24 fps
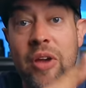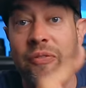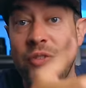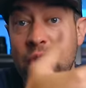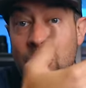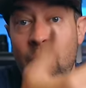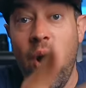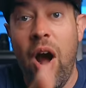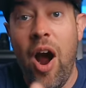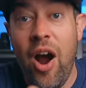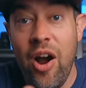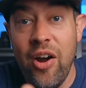If
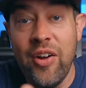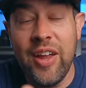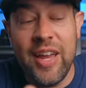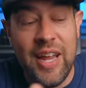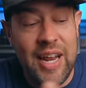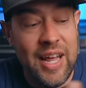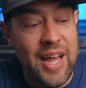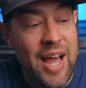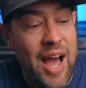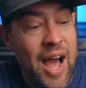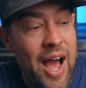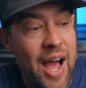you are
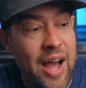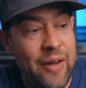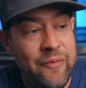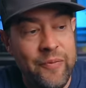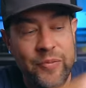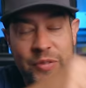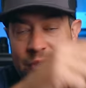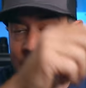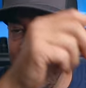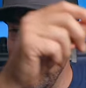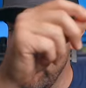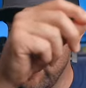getting hot,
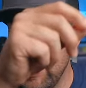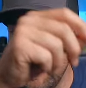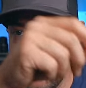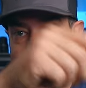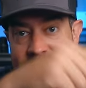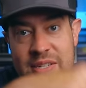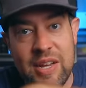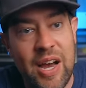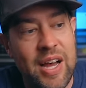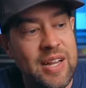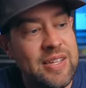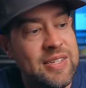you can
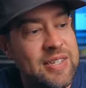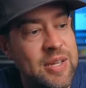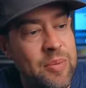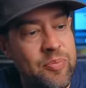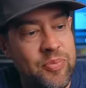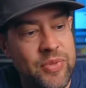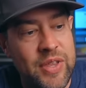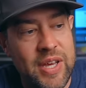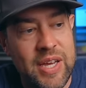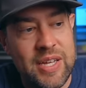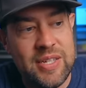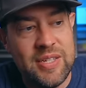just
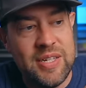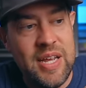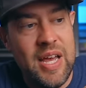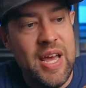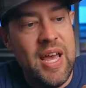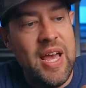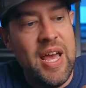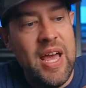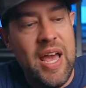unzip this